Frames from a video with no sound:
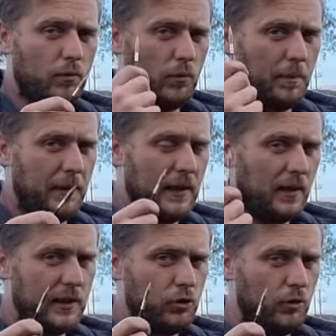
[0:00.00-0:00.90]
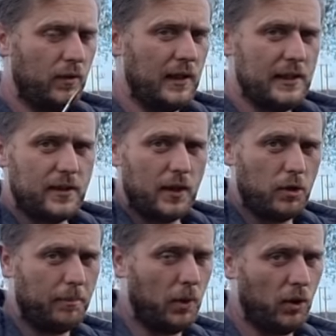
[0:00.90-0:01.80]
repeatedly shooting these,
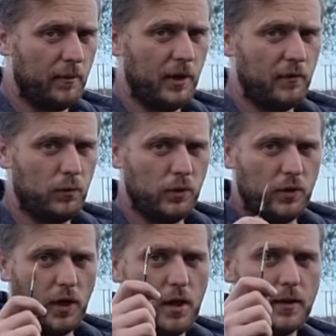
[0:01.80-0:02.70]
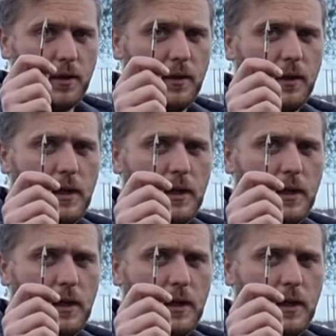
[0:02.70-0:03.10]
you're pulling them out of wooden target.